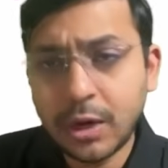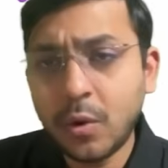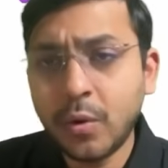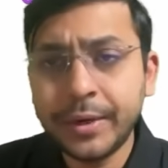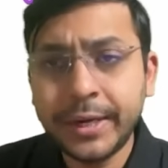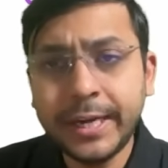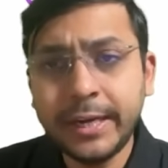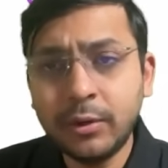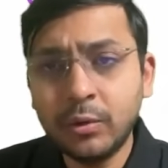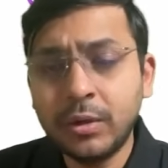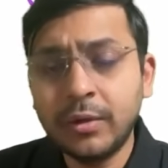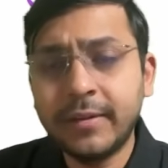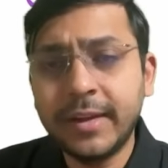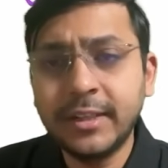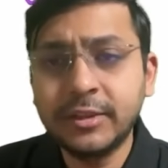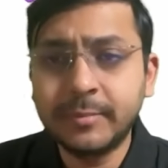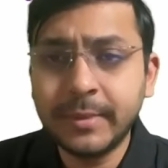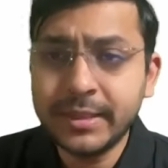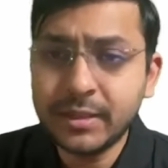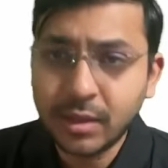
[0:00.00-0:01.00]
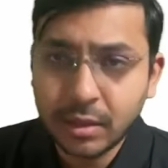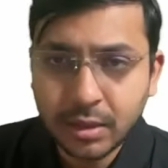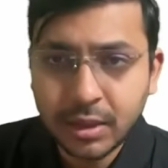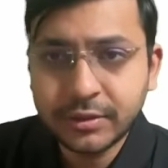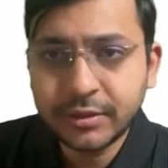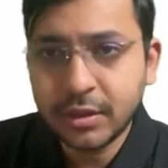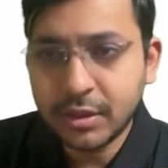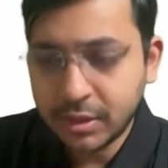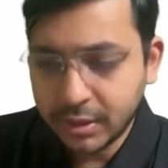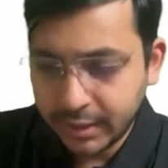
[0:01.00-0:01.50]
So now I need to revise my
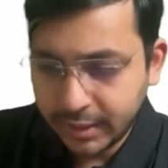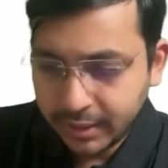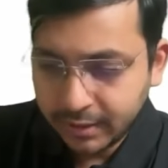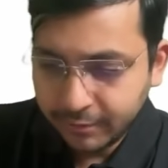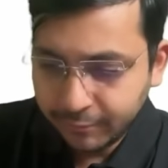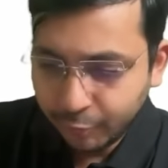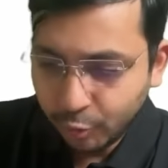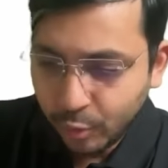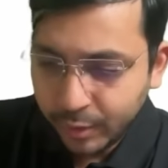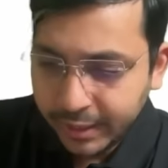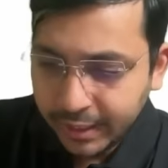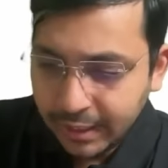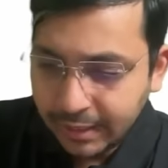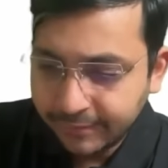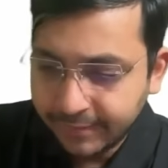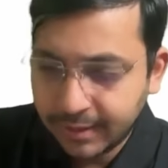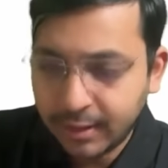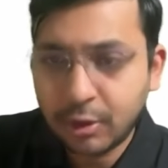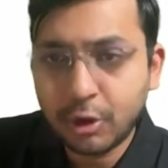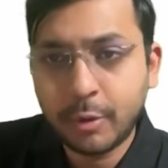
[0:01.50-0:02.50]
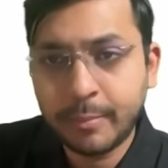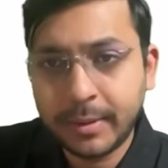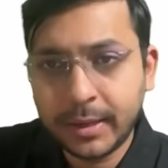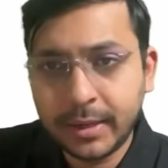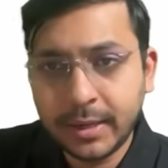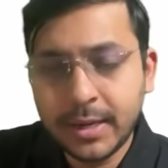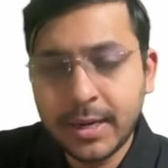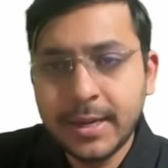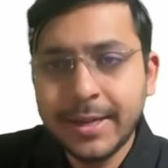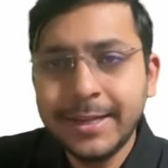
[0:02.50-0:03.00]
general surgery, wound healing wala
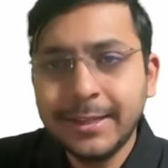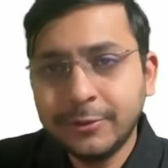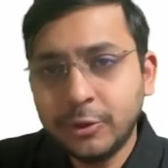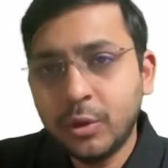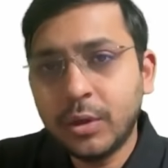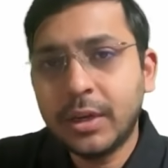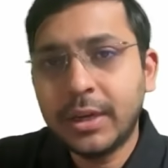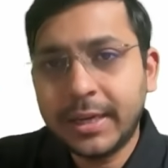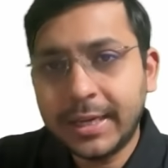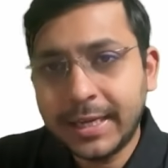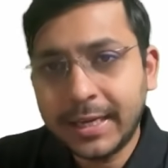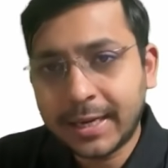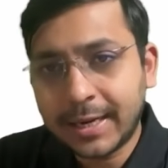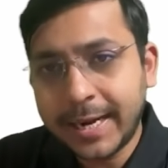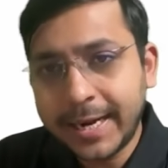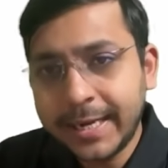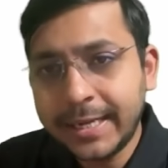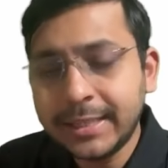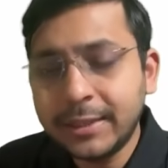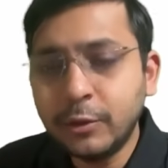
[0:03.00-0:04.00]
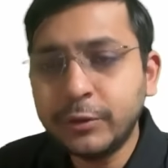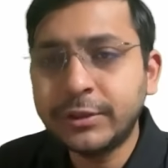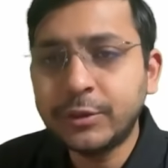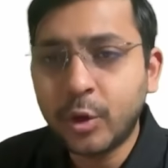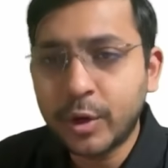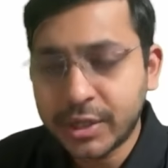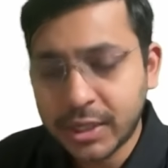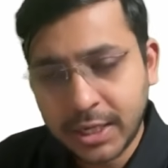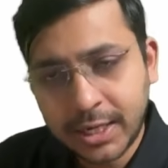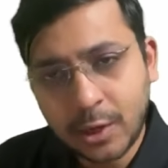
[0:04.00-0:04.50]
topic. So write this
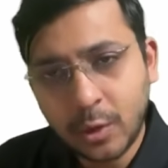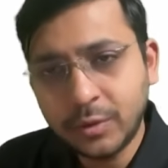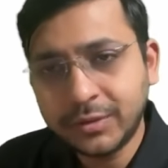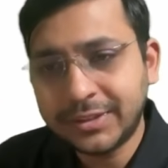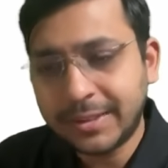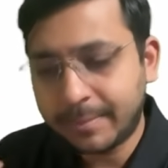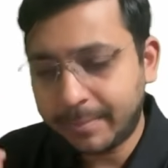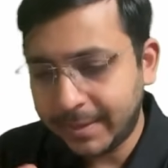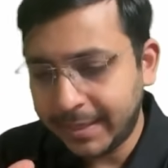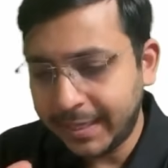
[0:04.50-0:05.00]
question down